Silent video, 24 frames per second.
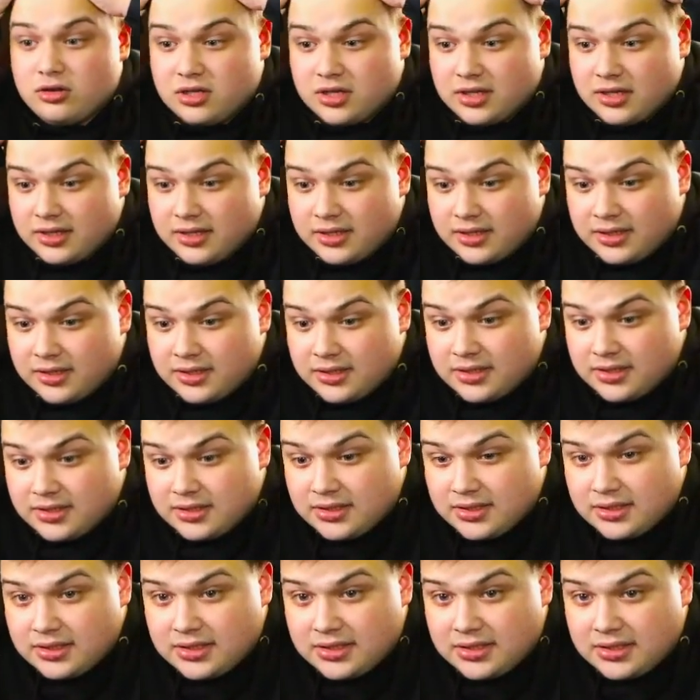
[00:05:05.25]

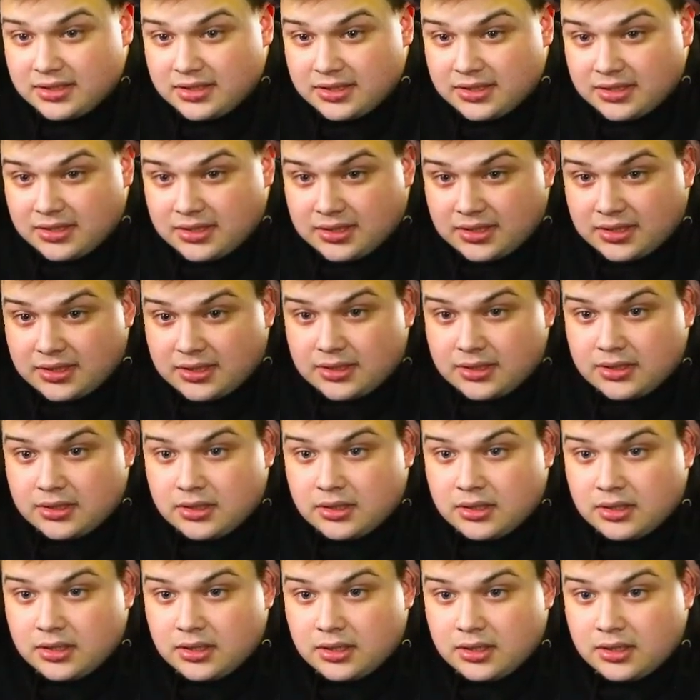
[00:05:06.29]
Woo, that was,
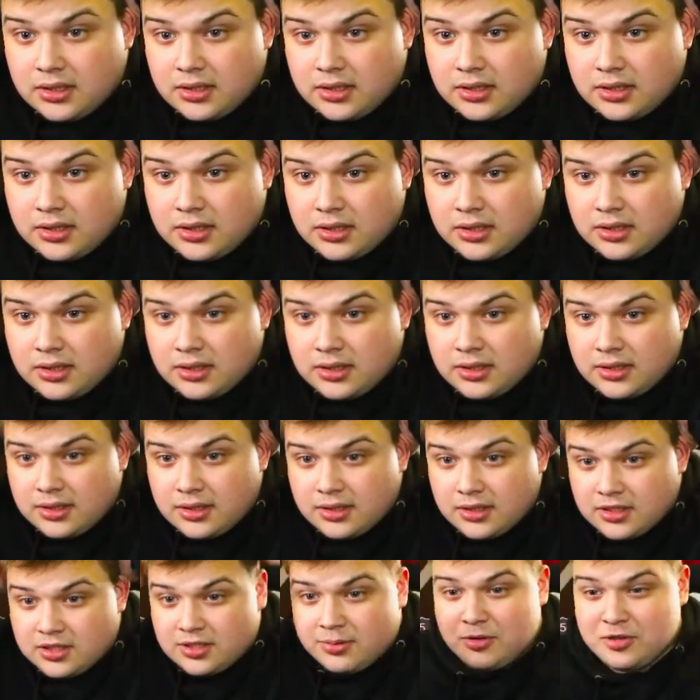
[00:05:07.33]
that was
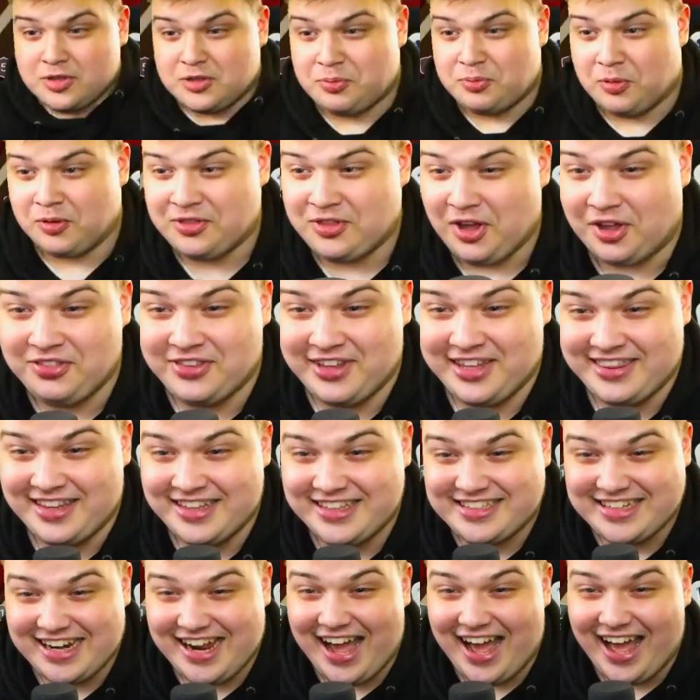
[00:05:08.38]
someone just put Donde in the
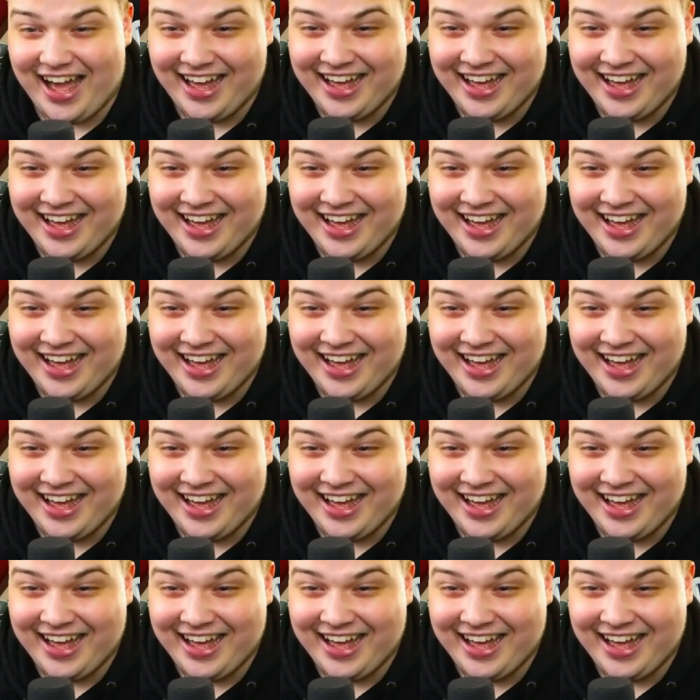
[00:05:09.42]
chat.